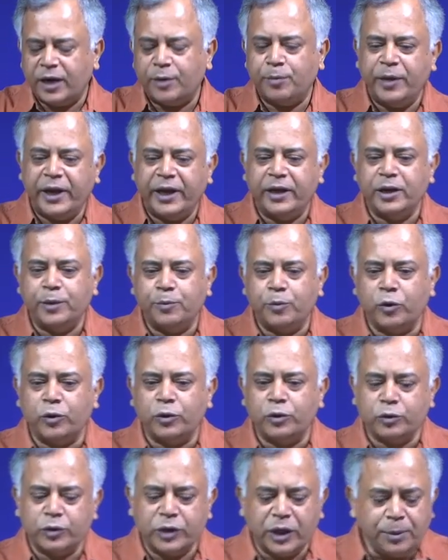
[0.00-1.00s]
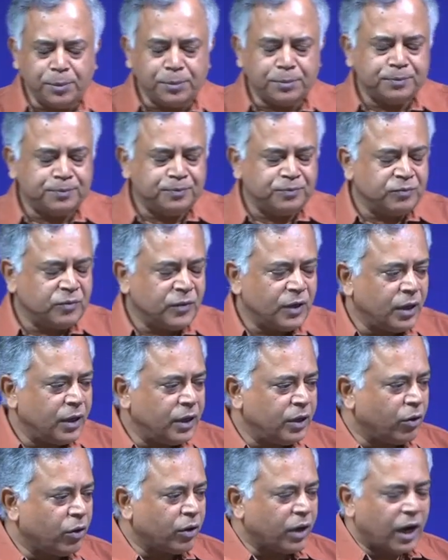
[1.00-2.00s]
may report to the
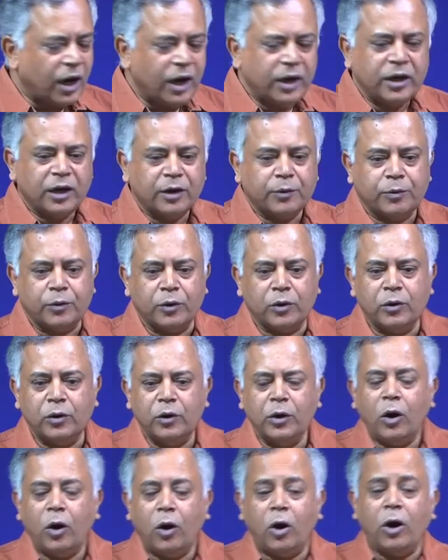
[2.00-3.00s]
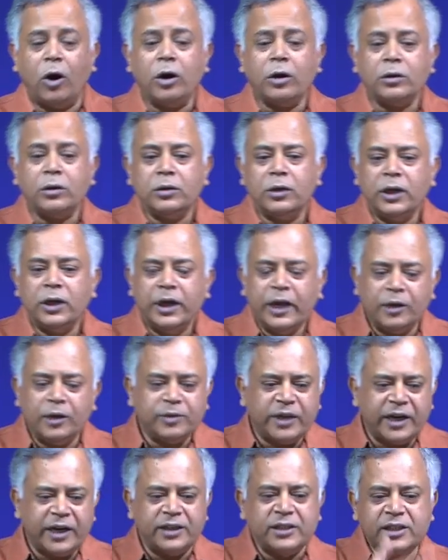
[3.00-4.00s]
your underflow, or if
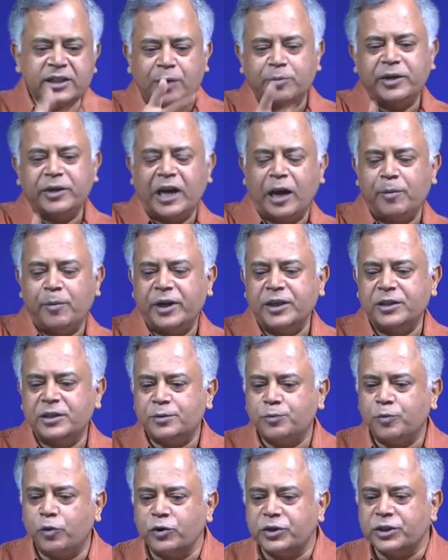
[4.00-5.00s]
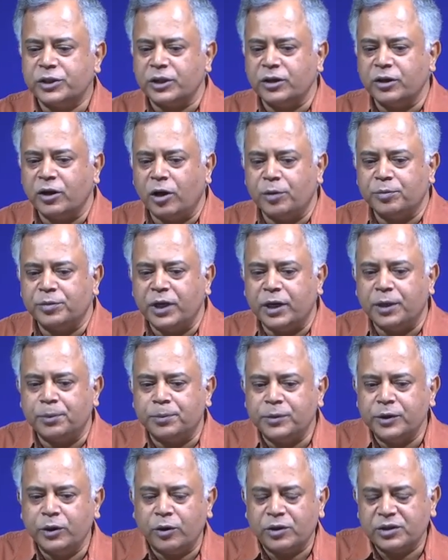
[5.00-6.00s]
there is some damaged portion of the
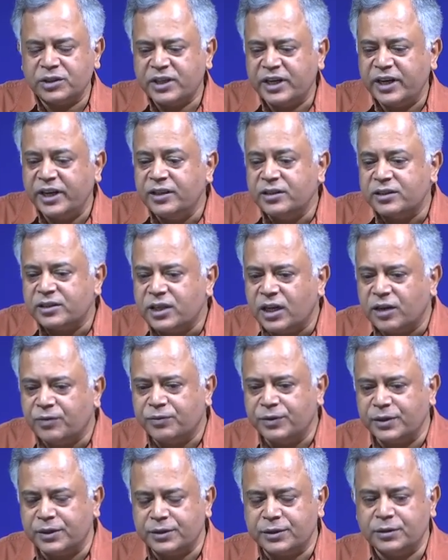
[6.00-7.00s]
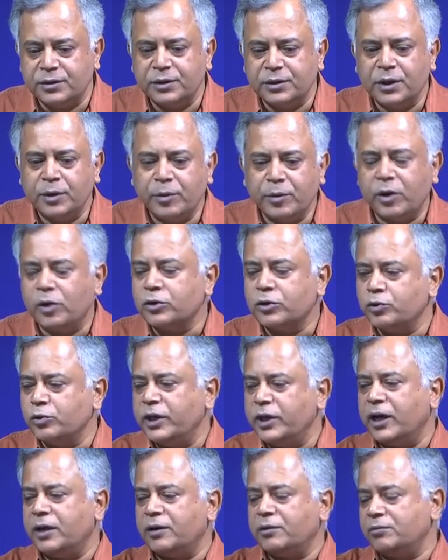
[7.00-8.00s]
your screen surface, because
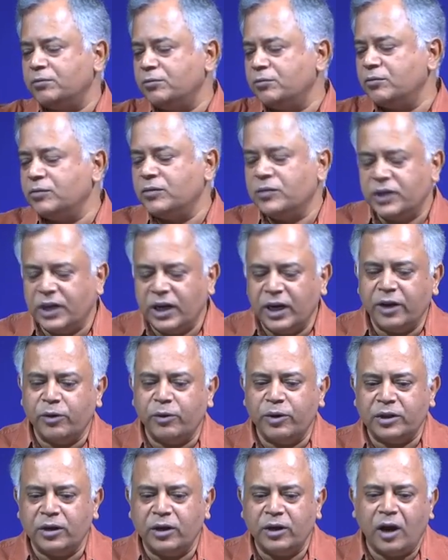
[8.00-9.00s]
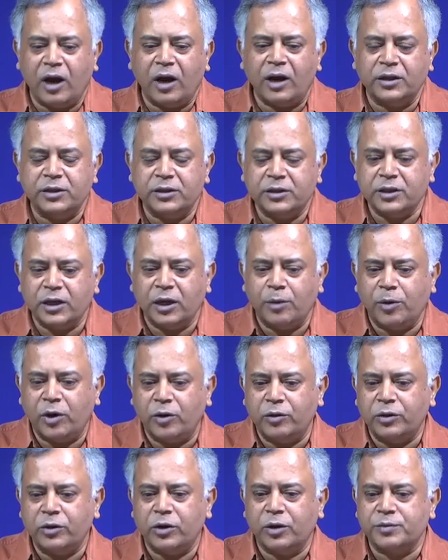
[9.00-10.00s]
we are dealing with a large
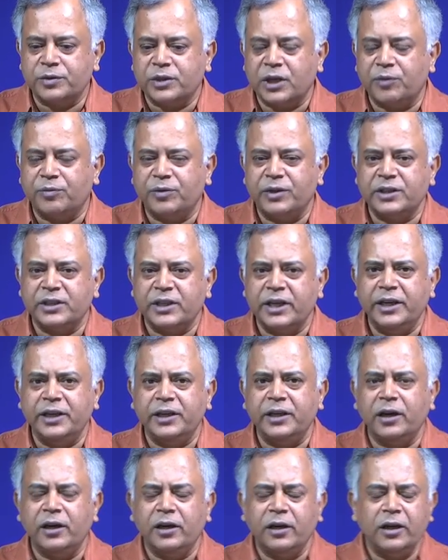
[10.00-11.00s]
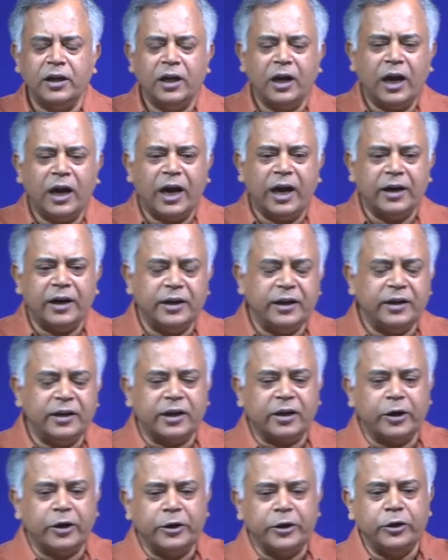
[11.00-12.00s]
amount of surface area and in a
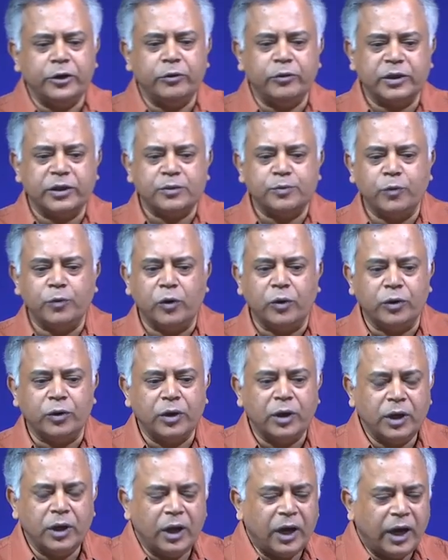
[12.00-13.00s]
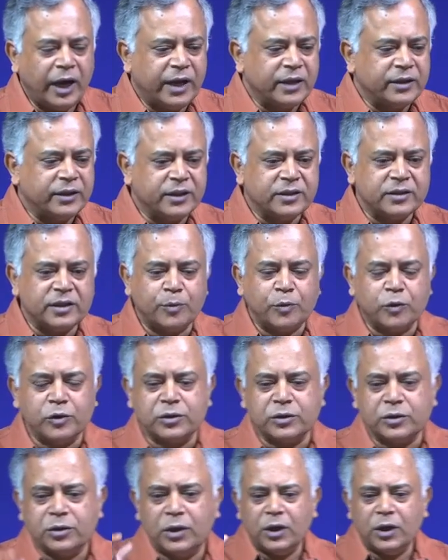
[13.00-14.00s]
continuous mode, and they suppose
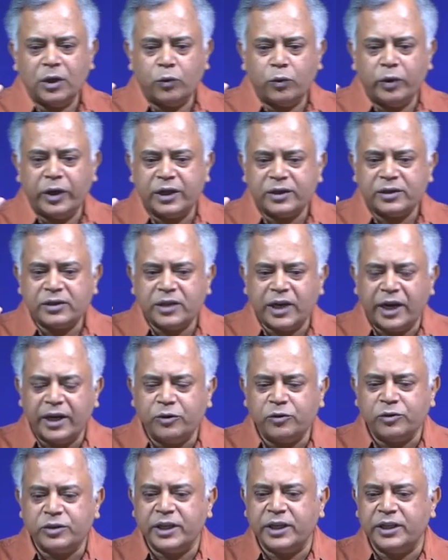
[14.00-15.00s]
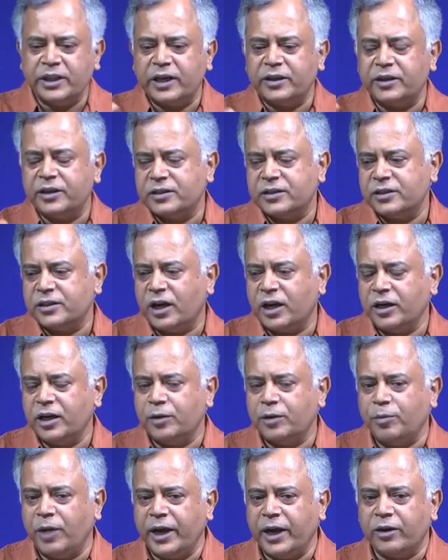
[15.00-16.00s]
we are trying to say that this is
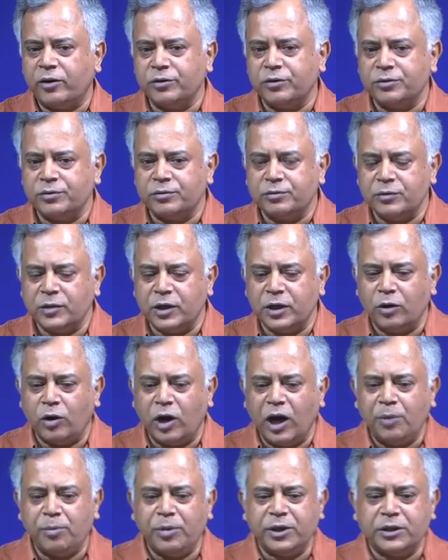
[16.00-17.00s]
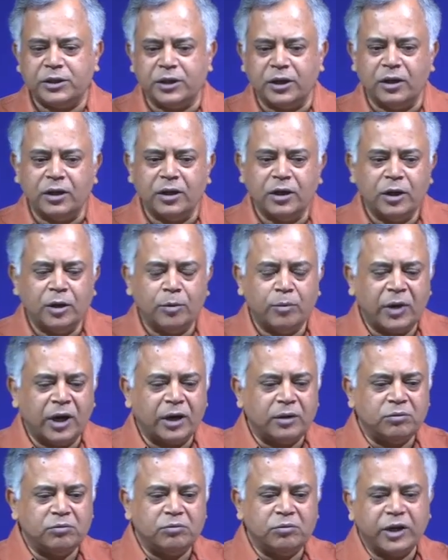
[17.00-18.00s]
100 micron aperture,
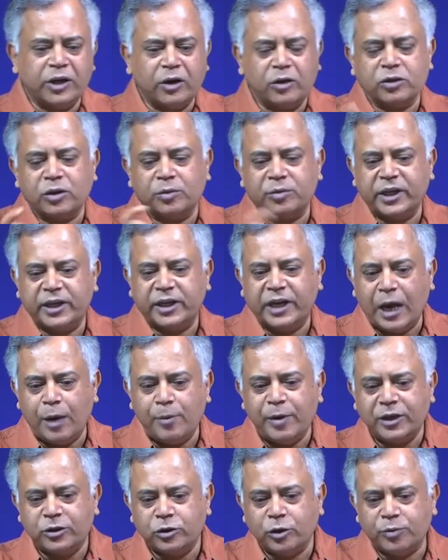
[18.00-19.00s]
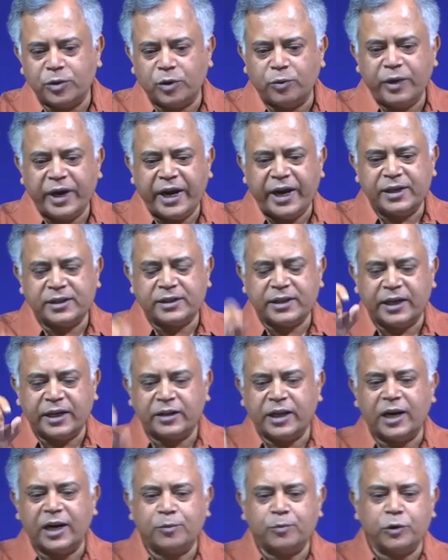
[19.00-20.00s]
but because of the damage of the wires at
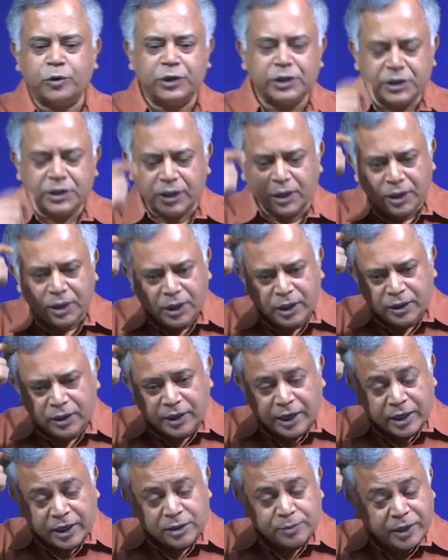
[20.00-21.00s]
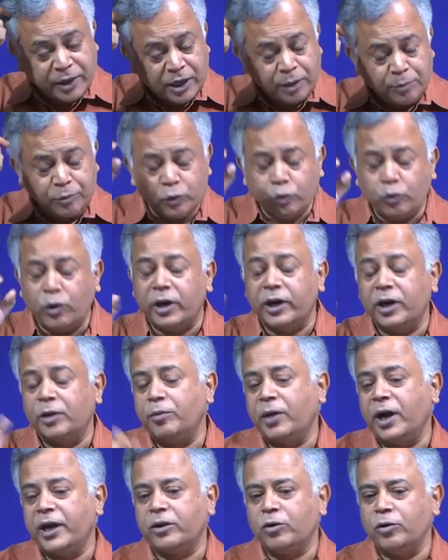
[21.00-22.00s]
that position that has become 200
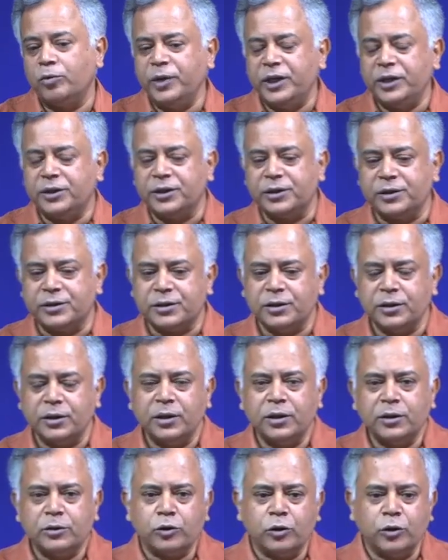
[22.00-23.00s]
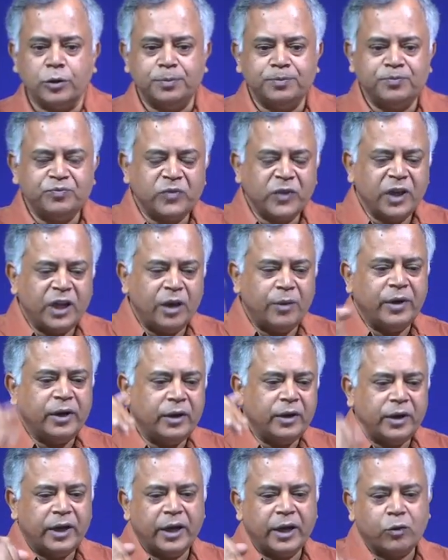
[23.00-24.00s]
micrometers. So,
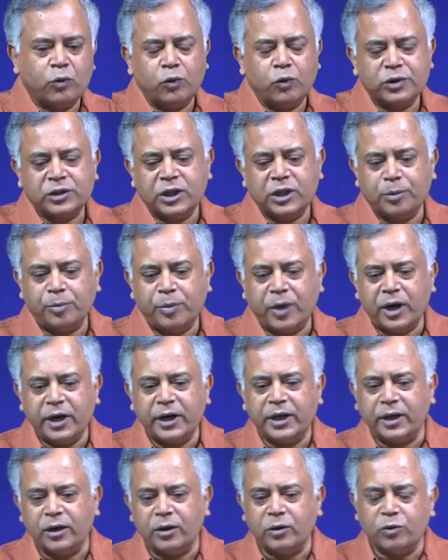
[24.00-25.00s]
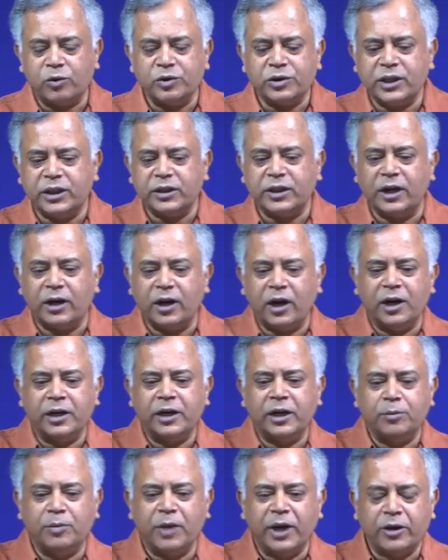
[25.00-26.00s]
even a coarser particle coarser than
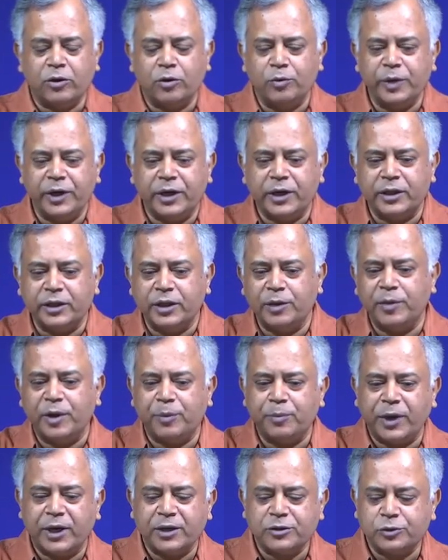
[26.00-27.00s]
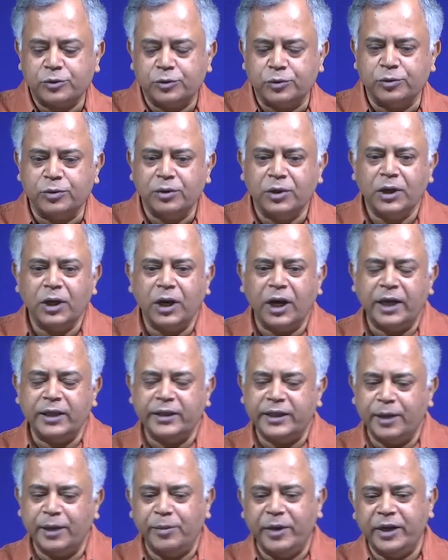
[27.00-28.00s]
100 micrometer they may pass through and
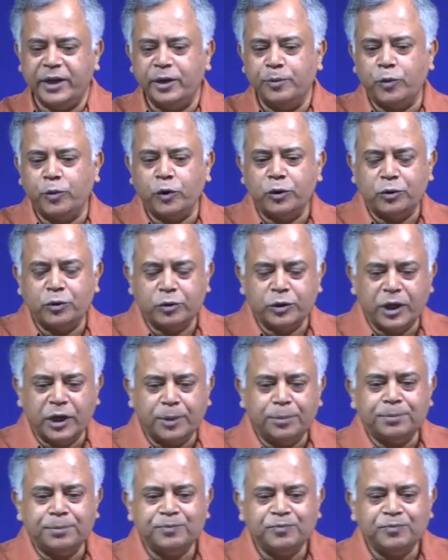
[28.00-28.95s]
they may report to the